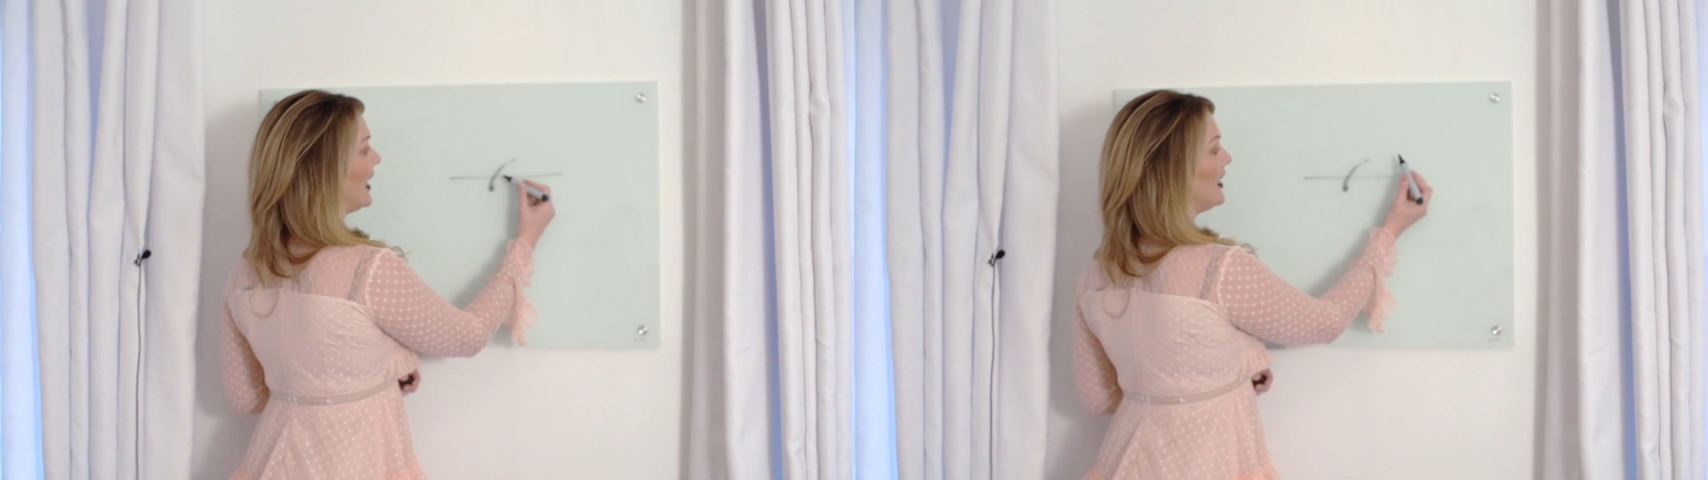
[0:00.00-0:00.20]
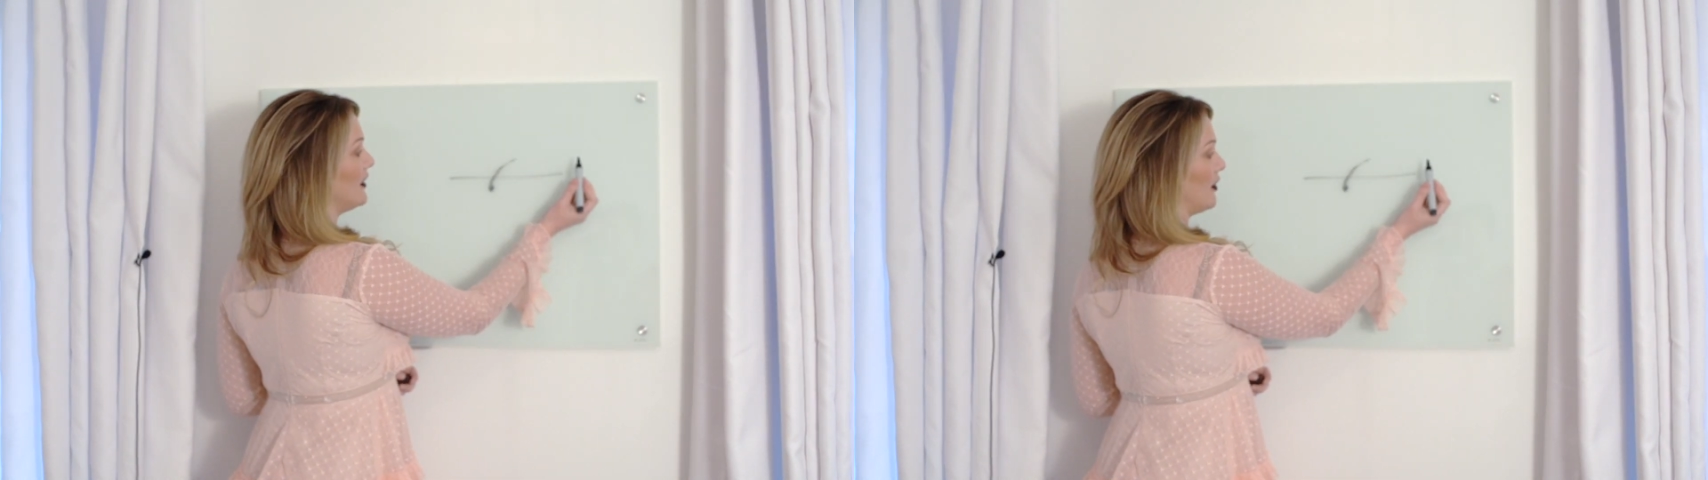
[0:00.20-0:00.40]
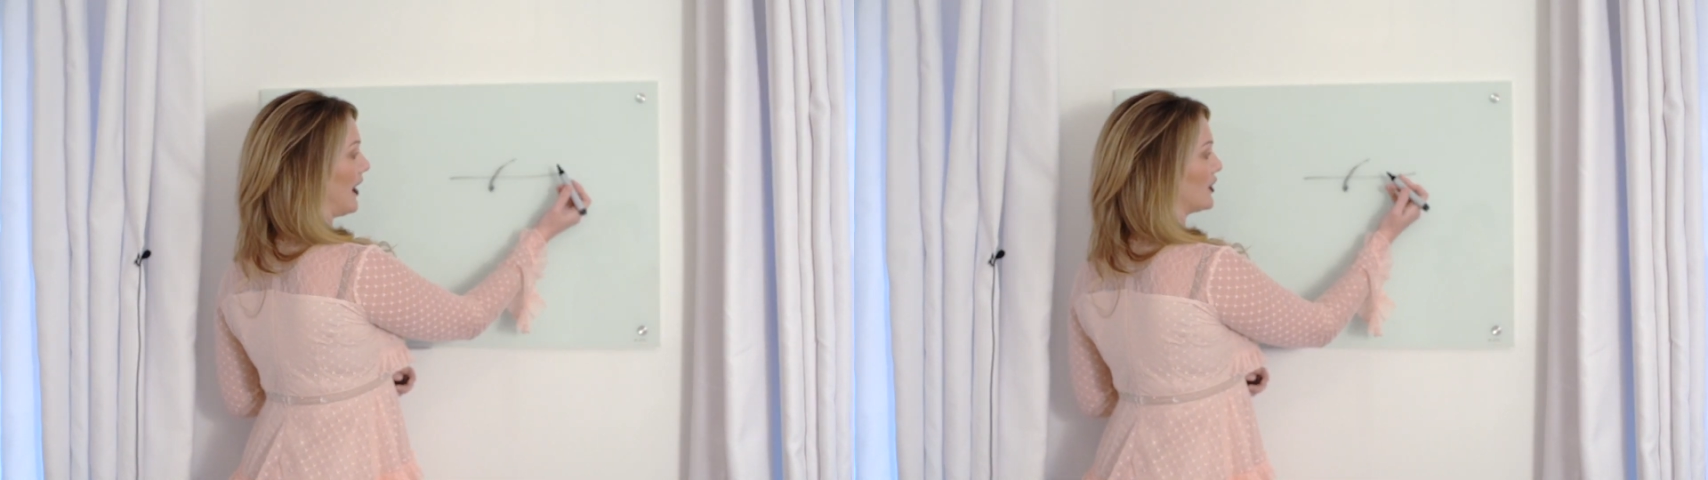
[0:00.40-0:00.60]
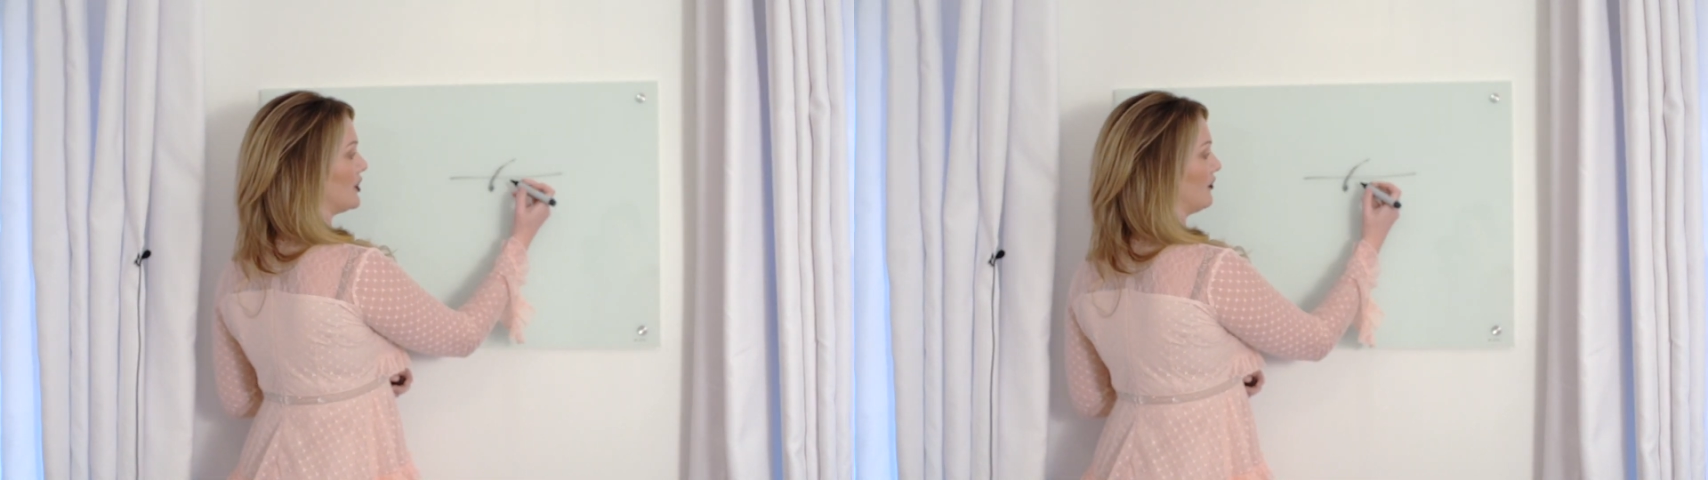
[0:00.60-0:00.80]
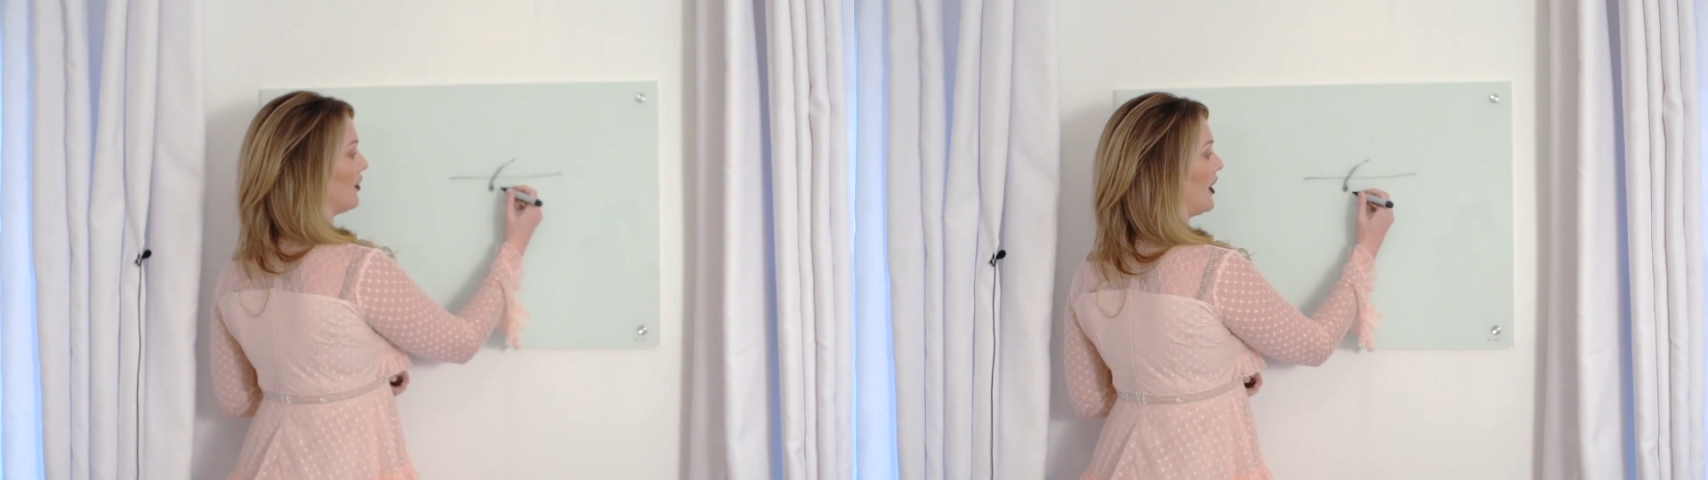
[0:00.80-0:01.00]
in the
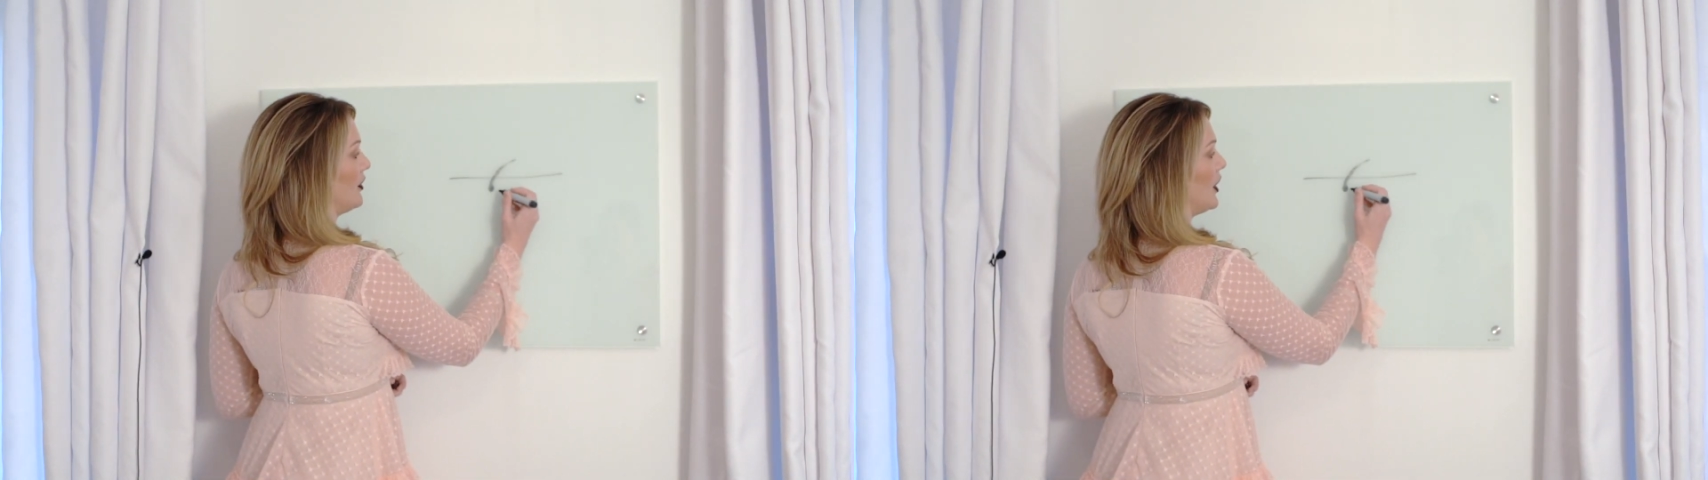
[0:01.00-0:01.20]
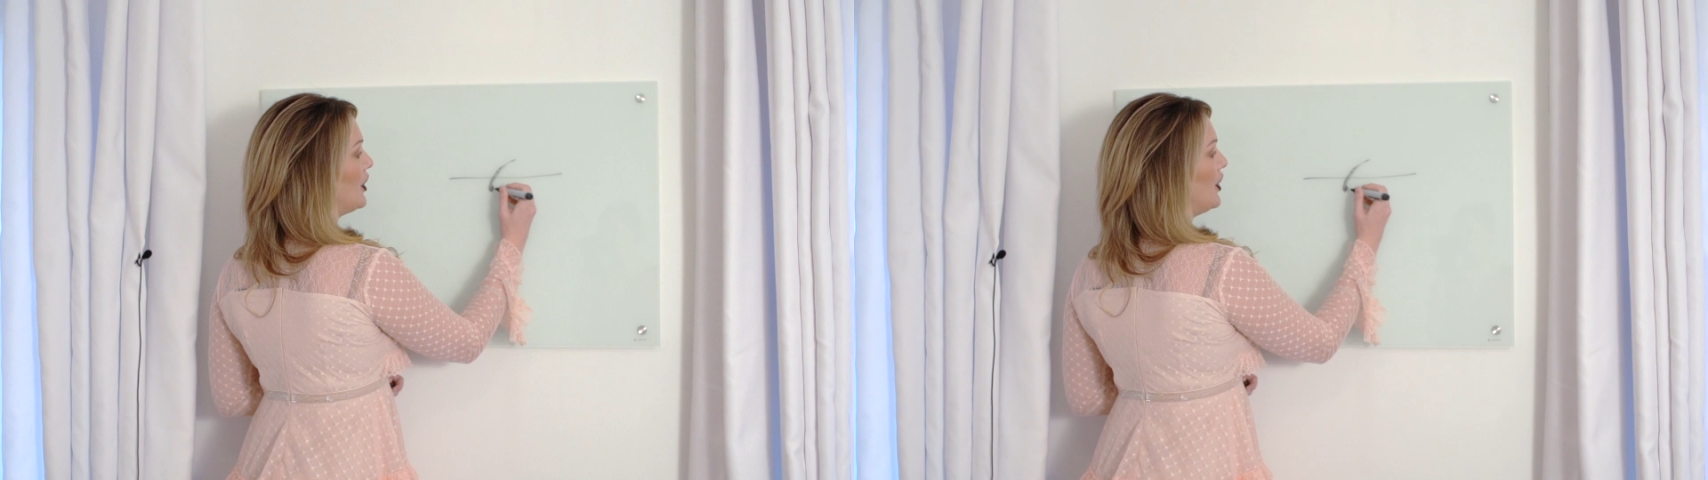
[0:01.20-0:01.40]
direction of growth.